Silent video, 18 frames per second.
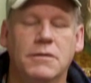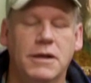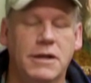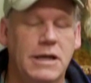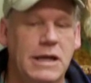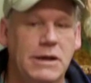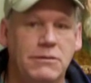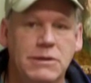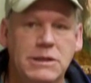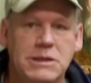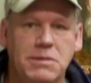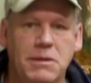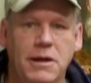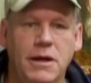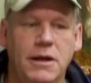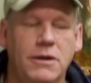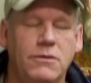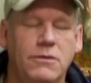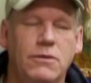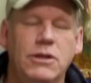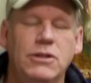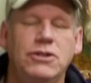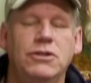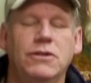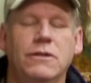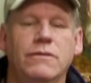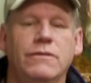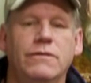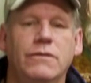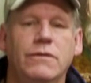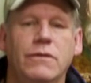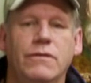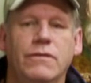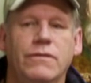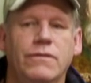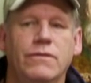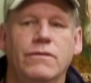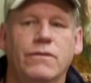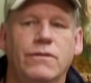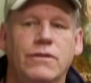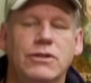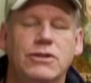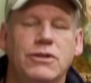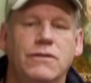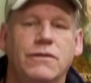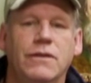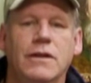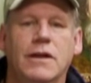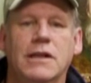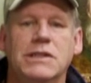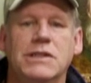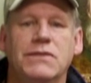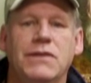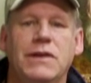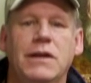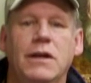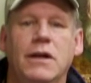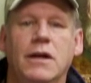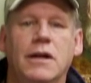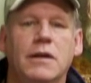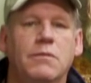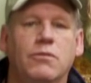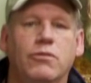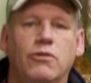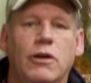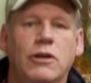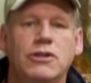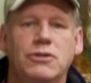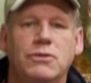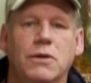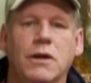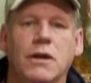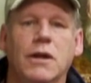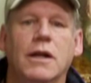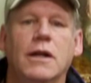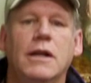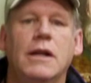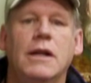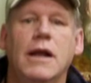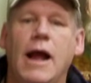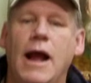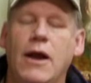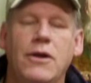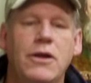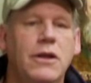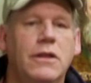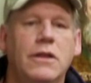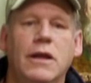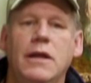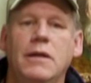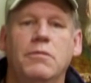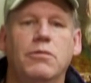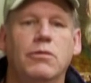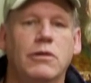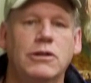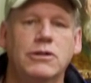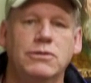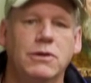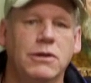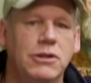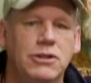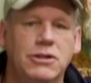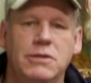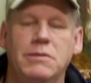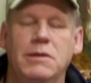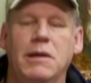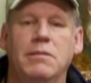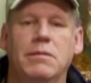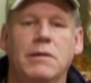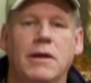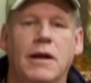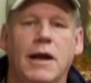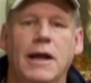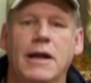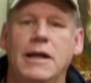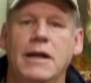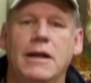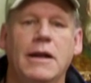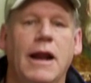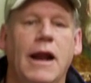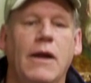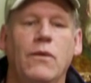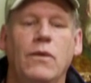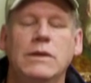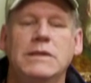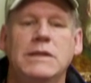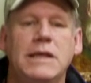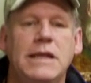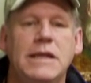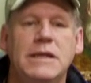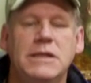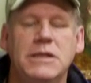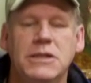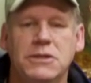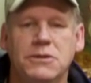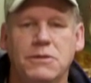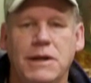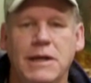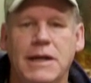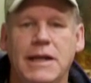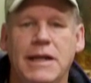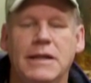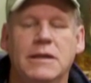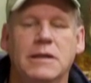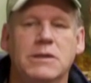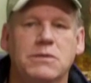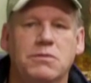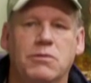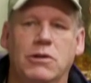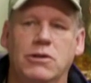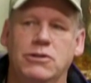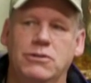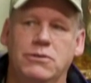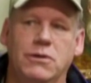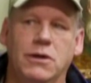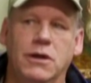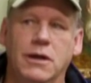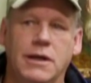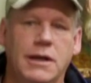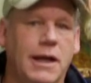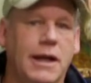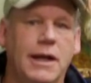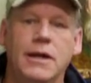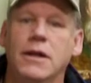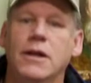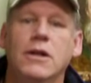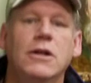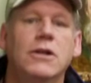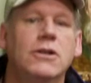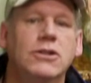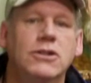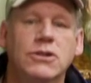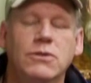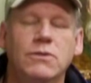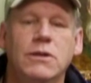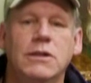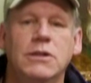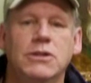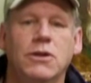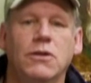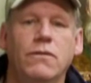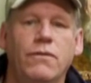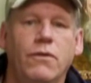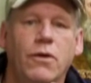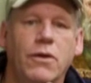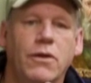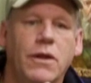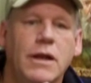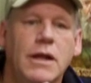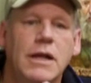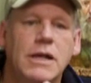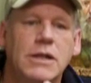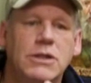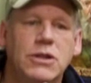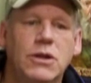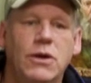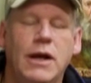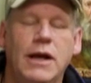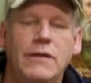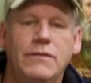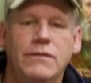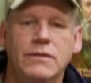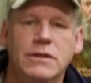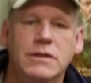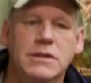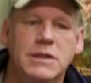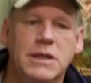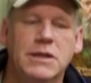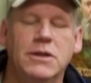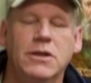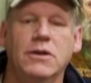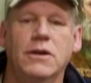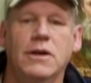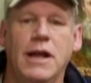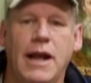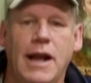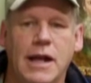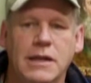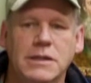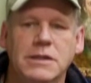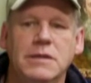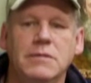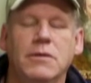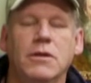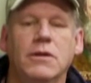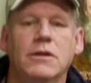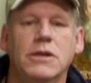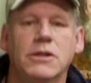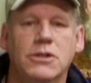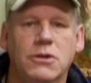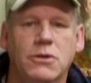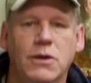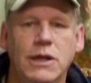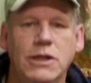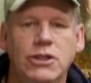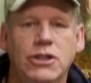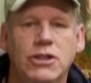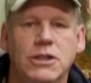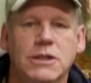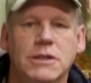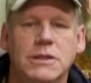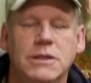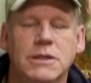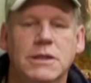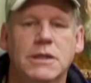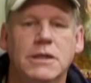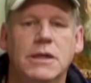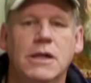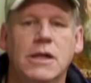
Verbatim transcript: and he'd respond. What's your what's your philosophy on brushwork? How do you think brushwork should be applied, and what's the easiest way to get this brushwork, and so on and so forth. So I've sat there and I asked him all these questions